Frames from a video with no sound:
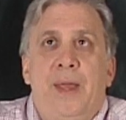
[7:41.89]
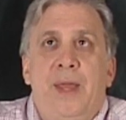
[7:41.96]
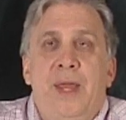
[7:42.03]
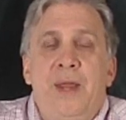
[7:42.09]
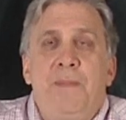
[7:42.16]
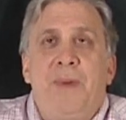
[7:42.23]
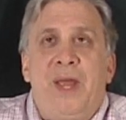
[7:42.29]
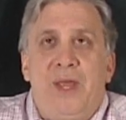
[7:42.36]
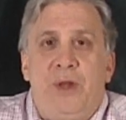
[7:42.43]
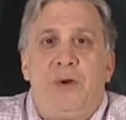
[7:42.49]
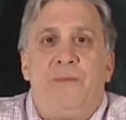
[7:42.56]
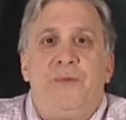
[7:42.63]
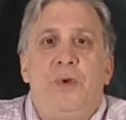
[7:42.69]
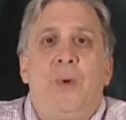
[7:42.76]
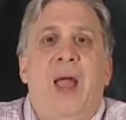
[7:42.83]
In my
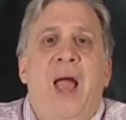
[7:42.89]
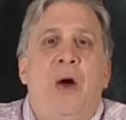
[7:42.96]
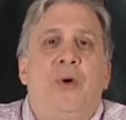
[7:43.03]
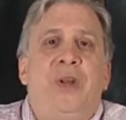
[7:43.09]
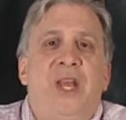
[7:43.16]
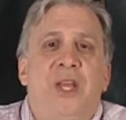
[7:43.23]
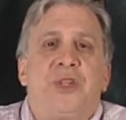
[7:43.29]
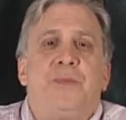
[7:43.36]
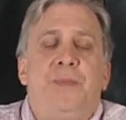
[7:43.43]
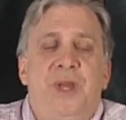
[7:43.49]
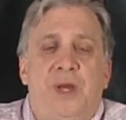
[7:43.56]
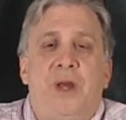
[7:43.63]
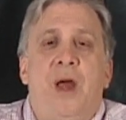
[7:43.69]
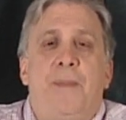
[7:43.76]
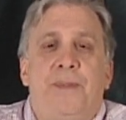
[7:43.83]
interview, Alan asked me
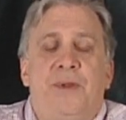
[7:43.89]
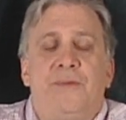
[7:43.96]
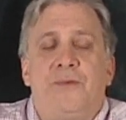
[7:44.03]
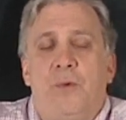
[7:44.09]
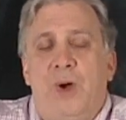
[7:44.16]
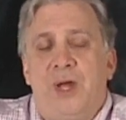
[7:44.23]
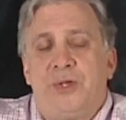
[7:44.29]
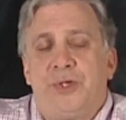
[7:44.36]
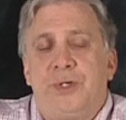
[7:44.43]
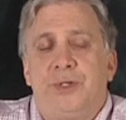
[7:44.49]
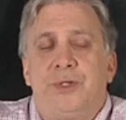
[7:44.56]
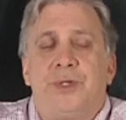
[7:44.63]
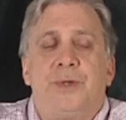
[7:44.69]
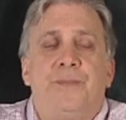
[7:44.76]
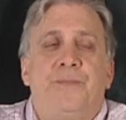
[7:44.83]
a couple of
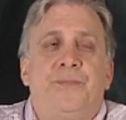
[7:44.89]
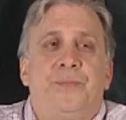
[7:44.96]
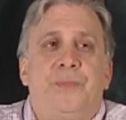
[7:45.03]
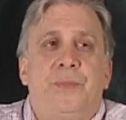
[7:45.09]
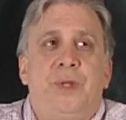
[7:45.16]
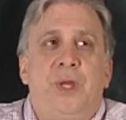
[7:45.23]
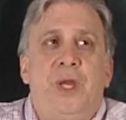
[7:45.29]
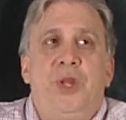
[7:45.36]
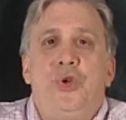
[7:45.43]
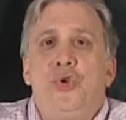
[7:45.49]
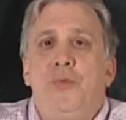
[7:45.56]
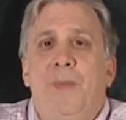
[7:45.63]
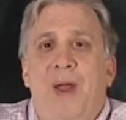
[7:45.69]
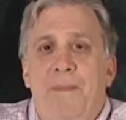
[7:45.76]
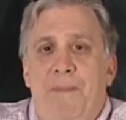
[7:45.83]
questions. He
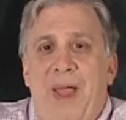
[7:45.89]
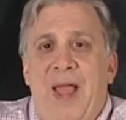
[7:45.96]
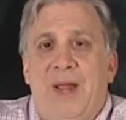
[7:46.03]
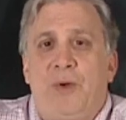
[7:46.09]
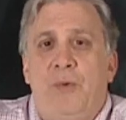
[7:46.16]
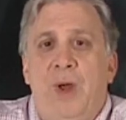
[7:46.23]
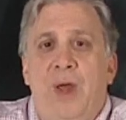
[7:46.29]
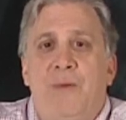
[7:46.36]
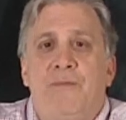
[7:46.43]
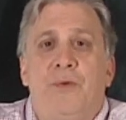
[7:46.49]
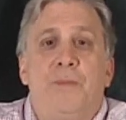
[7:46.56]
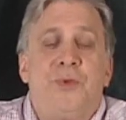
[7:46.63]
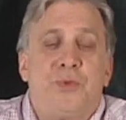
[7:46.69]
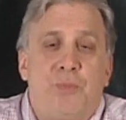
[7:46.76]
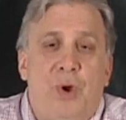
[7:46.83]
knew my background
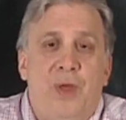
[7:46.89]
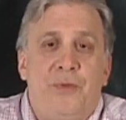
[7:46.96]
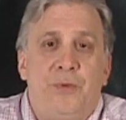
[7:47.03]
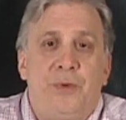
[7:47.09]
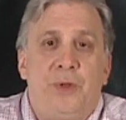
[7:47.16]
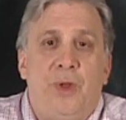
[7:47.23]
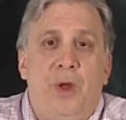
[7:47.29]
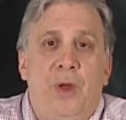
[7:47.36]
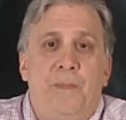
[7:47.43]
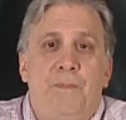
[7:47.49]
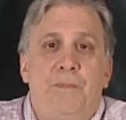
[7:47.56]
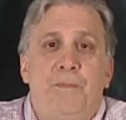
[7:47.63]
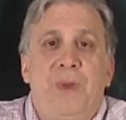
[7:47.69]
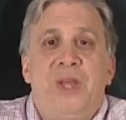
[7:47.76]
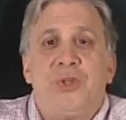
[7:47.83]
from his brother-in-law
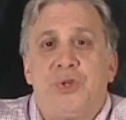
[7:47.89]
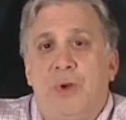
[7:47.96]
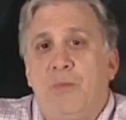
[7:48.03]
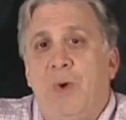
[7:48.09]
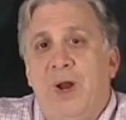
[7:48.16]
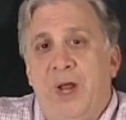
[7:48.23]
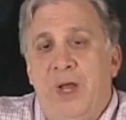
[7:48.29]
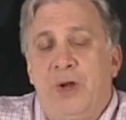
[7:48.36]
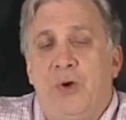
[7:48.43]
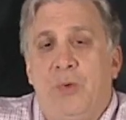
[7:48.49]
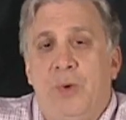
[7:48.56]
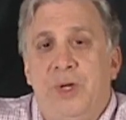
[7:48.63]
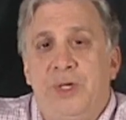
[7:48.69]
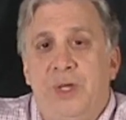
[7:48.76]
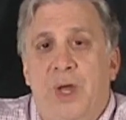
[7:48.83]
based on what I had
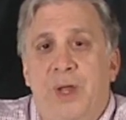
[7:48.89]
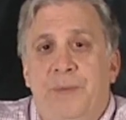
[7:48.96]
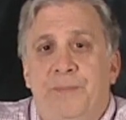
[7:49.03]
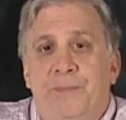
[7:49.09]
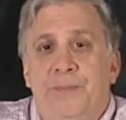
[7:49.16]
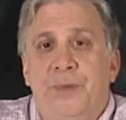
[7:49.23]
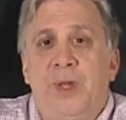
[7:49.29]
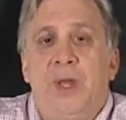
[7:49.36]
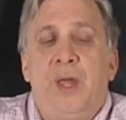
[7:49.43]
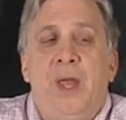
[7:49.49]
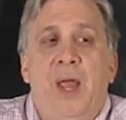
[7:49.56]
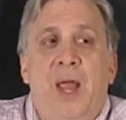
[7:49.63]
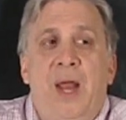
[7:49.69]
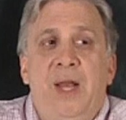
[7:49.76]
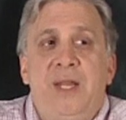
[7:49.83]
already done.
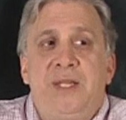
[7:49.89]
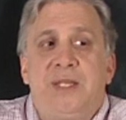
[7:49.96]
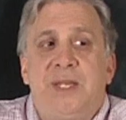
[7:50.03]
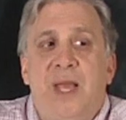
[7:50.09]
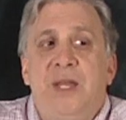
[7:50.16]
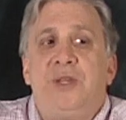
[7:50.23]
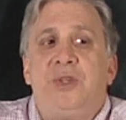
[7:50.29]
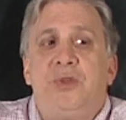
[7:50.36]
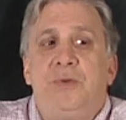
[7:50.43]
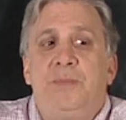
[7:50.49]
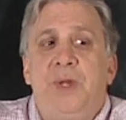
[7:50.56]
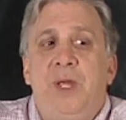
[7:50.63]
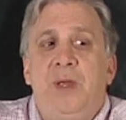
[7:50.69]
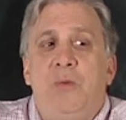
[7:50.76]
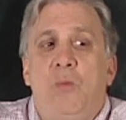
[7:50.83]
And he said to
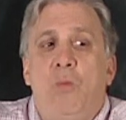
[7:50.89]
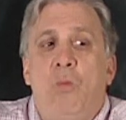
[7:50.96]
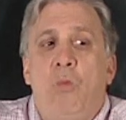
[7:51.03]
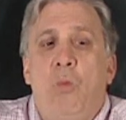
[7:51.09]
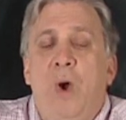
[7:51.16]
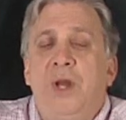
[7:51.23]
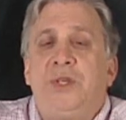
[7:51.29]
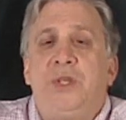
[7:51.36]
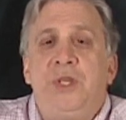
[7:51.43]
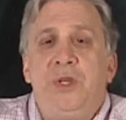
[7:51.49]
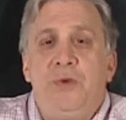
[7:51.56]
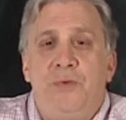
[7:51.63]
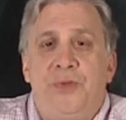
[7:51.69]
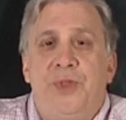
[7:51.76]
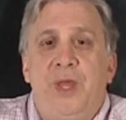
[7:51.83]
me, "What do
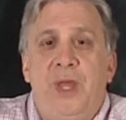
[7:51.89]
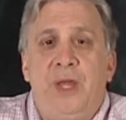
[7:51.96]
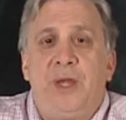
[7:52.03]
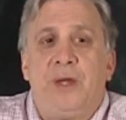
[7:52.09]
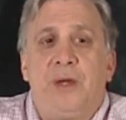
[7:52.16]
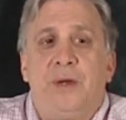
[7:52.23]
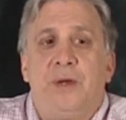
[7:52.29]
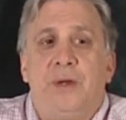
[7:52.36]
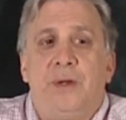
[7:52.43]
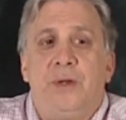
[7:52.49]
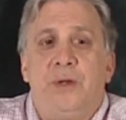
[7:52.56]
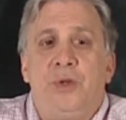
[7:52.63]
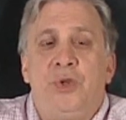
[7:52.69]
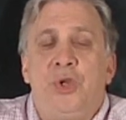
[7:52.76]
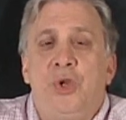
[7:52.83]
you think
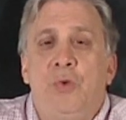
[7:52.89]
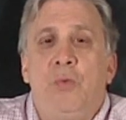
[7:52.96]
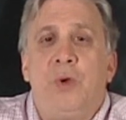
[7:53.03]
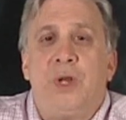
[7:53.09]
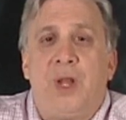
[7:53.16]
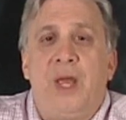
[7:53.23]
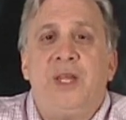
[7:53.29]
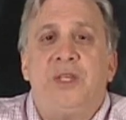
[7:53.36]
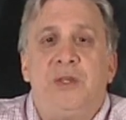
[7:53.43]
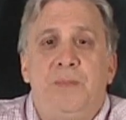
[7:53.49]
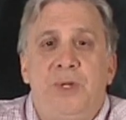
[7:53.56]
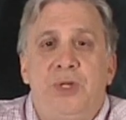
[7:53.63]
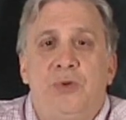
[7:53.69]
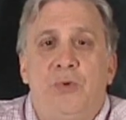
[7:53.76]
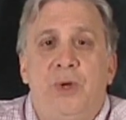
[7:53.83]
you would like to
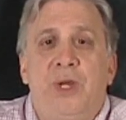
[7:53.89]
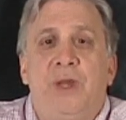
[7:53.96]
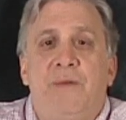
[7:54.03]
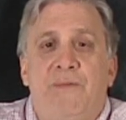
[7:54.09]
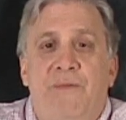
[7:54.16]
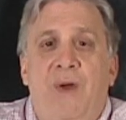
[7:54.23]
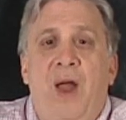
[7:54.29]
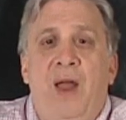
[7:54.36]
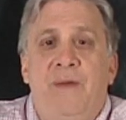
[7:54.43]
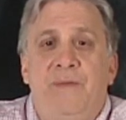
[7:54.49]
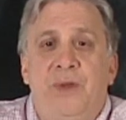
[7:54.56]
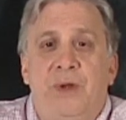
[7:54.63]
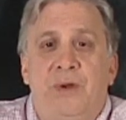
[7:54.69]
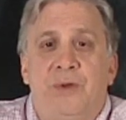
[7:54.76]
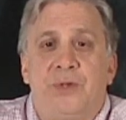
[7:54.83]
be doing in 5
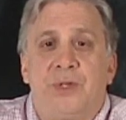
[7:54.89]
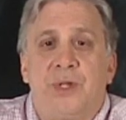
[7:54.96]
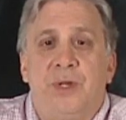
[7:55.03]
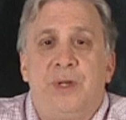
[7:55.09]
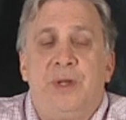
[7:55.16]
years?"